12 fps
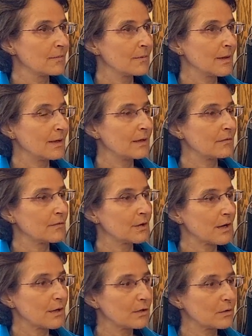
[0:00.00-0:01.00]
And
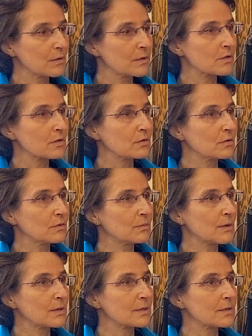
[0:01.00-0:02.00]
what I noticed too
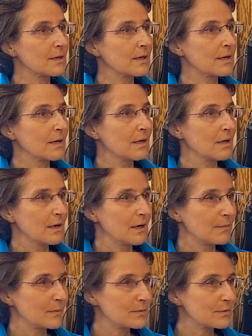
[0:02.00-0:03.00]
was that
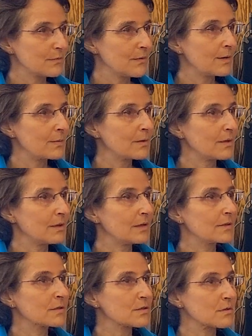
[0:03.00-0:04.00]
I was very
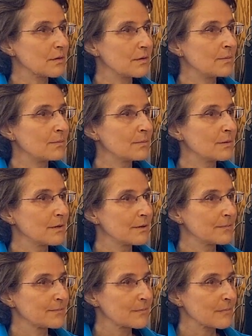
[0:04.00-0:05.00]
extreme
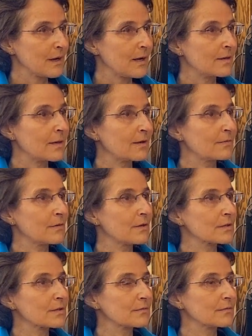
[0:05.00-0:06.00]
I, I
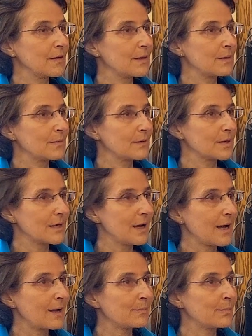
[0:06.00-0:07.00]
was very, very
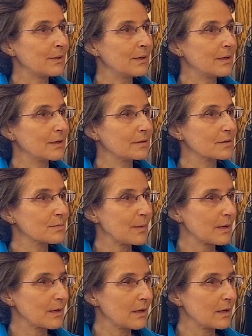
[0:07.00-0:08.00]
happy and
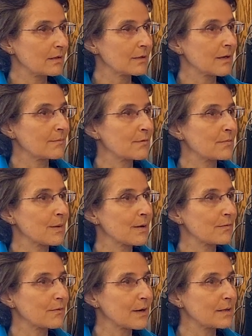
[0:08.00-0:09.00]
spent a lot of time with my
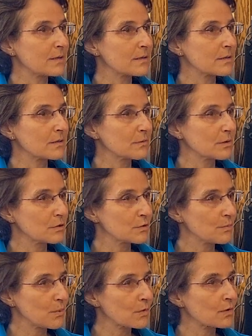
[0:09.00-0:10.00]
friends and doing
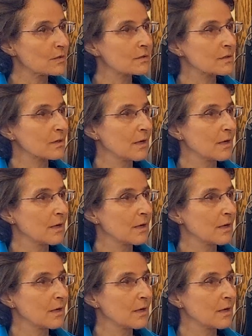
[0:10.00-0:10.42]
sports,